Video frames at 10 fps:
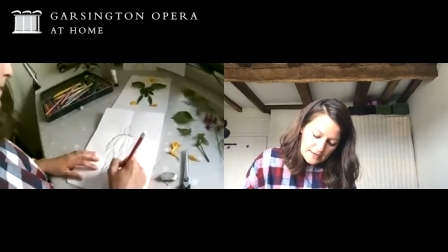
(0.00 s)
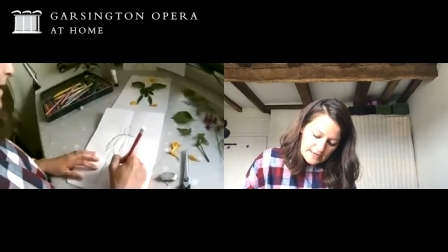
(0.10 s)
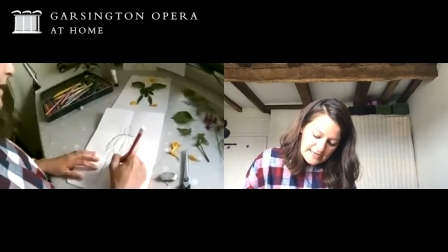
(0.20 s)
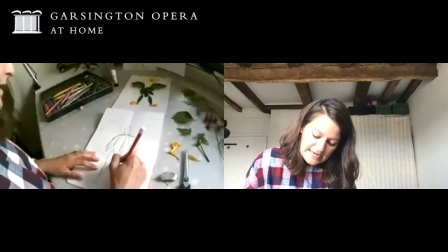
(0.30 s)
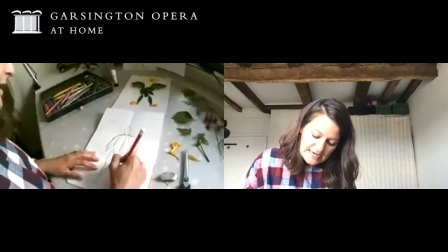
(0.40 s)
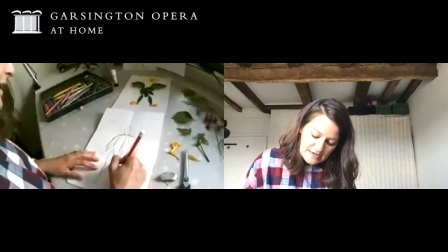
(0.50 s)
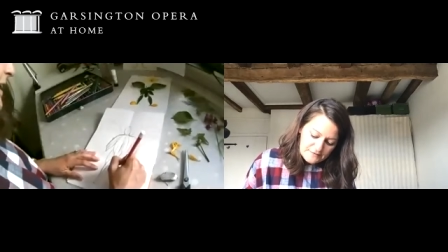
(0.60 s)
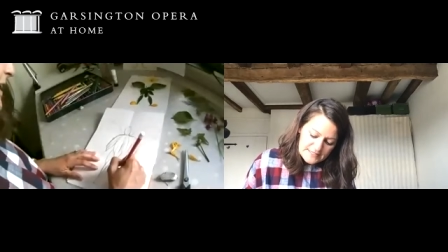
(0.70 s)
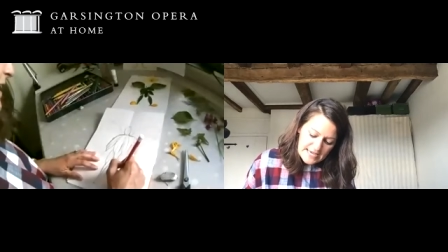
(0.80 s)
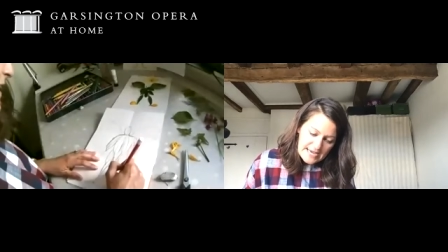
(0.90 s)

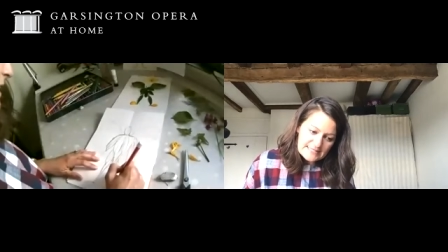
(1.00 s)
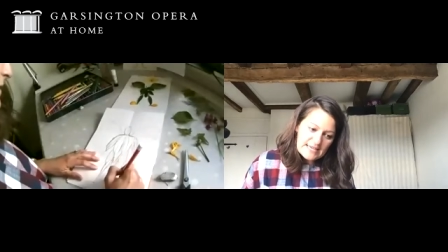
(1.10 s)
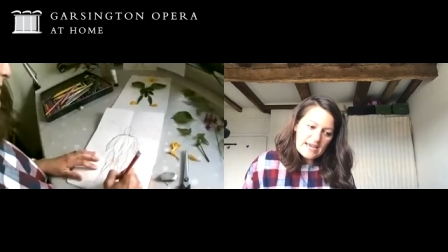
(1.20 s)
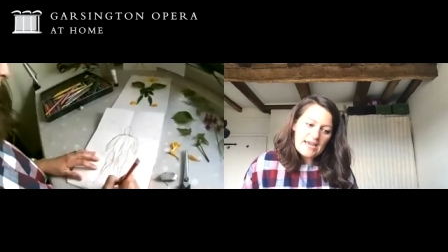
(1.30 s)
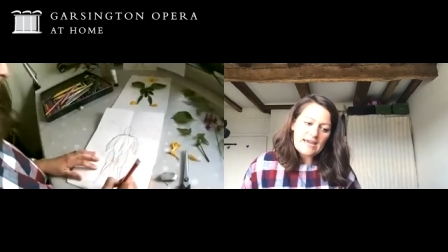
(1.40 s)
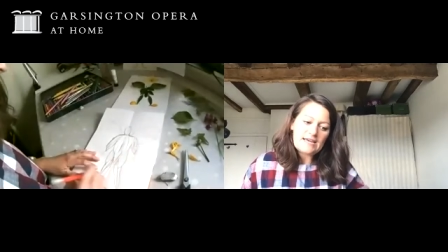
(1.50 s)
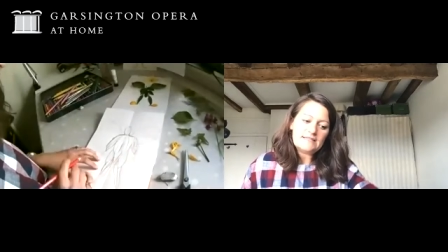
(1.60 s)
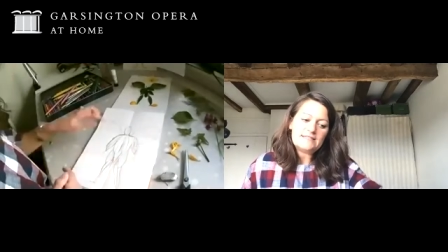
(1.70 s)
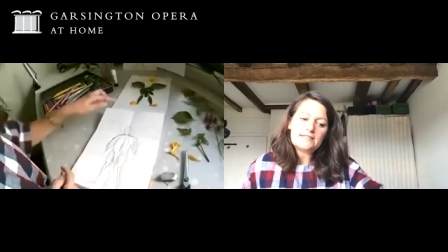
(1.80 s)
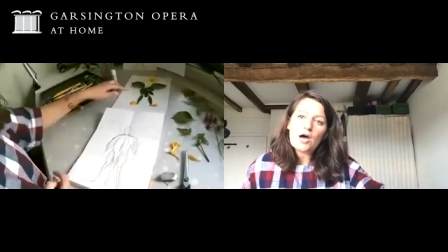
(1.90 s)
leaves as
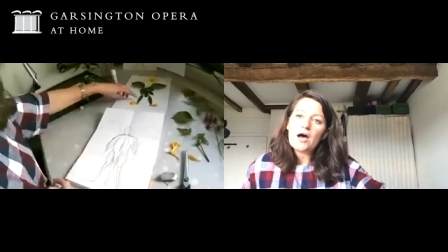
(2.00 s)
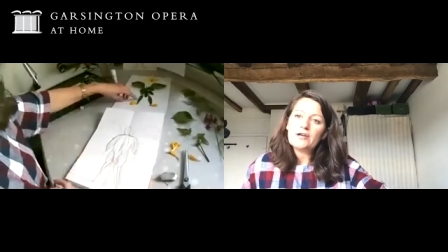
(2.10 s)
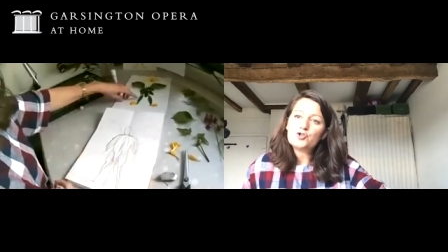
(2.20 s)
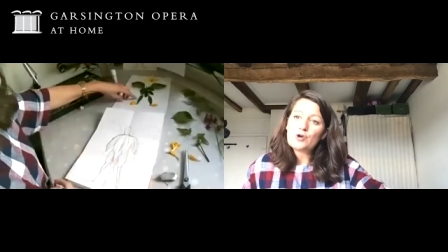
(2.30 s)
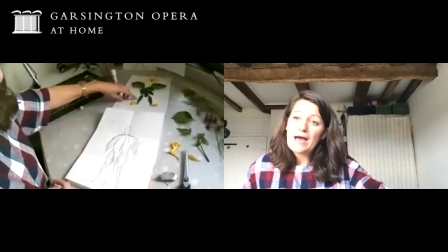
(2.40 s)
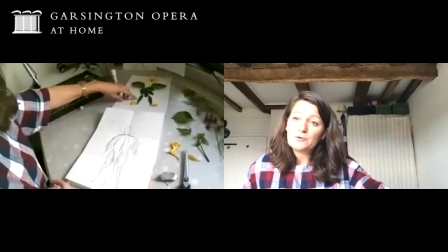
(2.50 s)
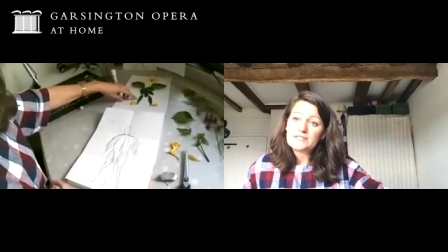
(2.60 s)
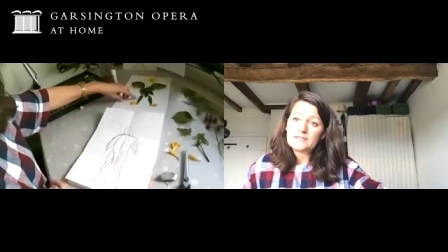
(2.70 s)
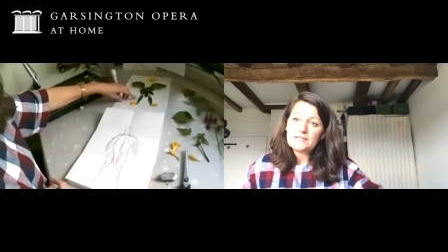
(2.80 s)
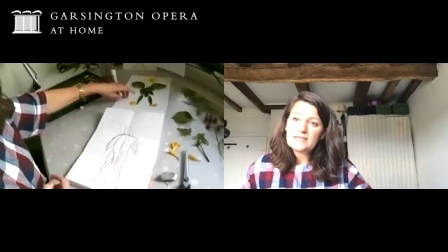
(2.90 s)
his uh,
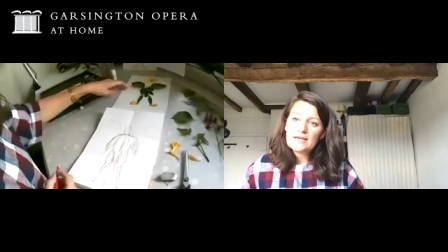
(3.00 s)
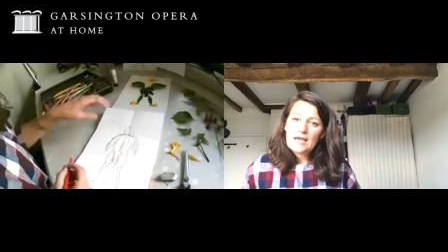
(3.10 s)
trousers.